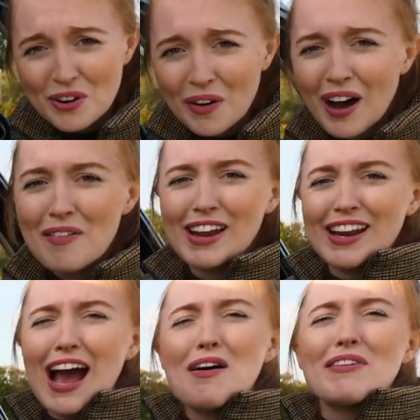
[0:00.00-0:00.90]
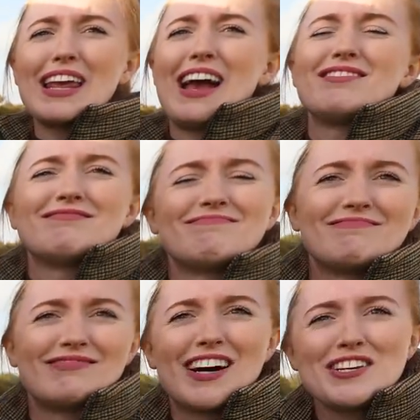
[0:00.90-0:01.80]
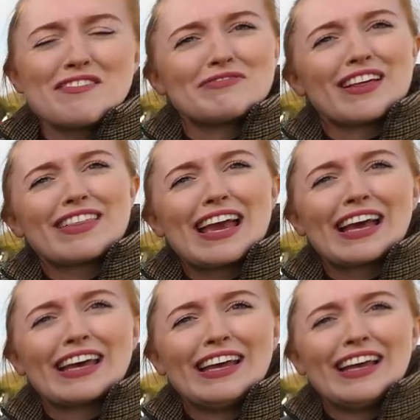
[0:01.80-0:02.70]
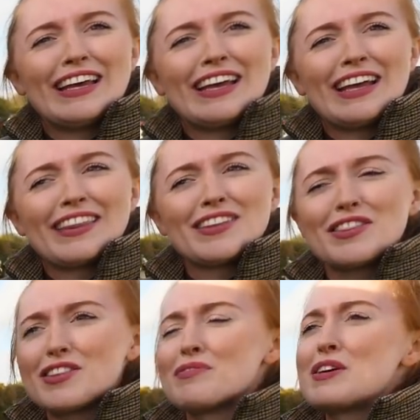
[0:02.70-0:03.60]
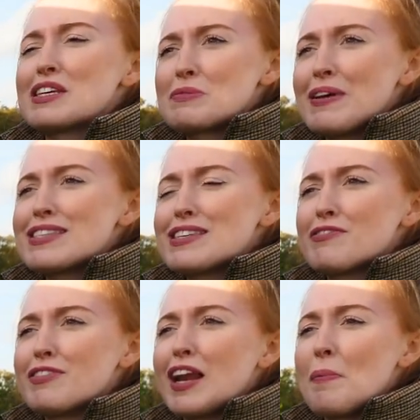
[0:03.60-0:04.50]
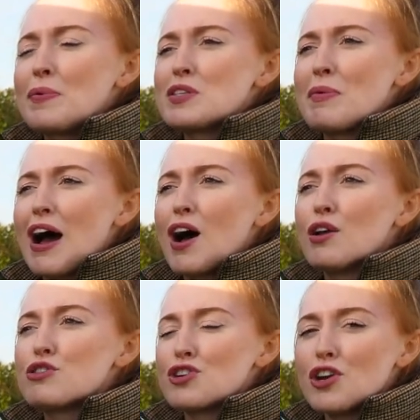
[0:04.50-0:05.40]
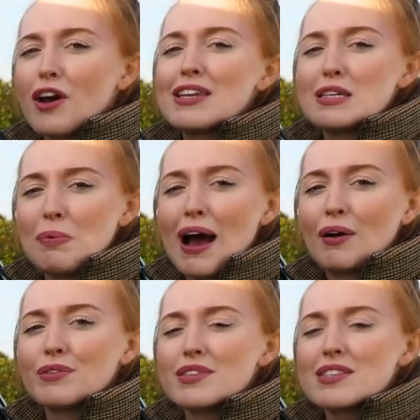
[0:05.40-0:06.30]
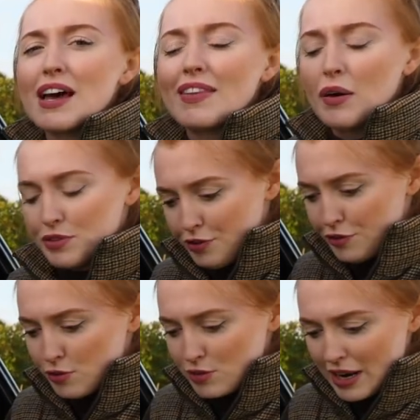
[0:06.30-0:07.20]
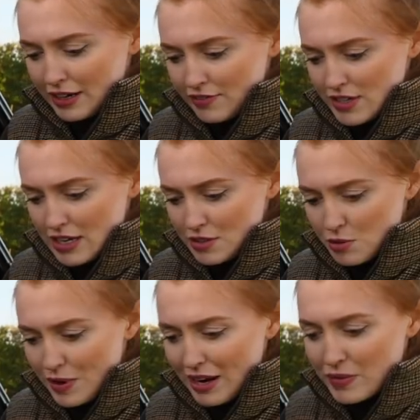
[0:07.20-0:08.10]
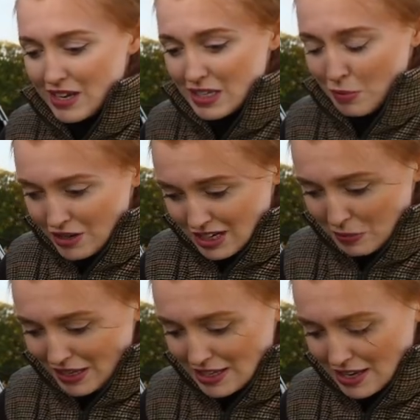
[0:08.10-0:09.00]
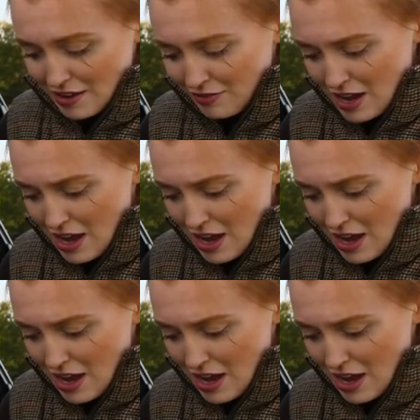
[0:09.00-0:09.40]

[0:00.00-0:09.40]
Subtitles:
I mean, how many? I don't even want to think. The most expensive fill up was about £190, and that was for a full tank of diesel when it was at its most expensive.